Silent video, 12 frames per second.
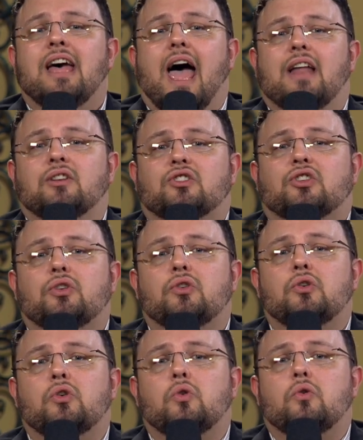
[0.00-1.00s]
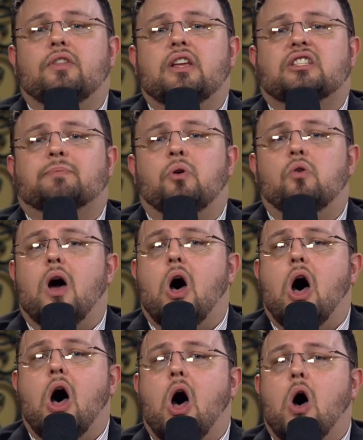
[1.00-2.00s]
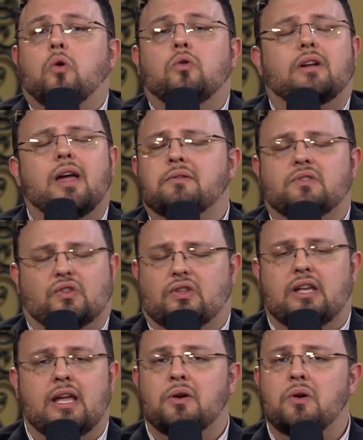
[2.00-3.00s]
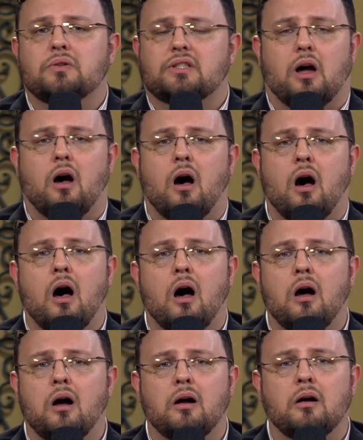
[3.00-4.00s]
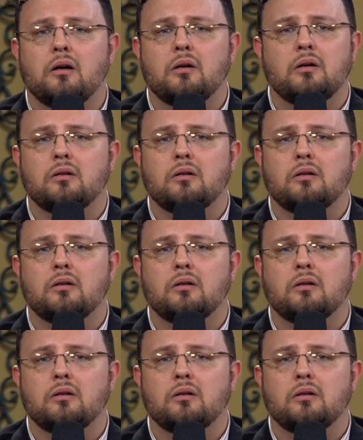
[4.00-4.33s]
into this broken sinner's heart,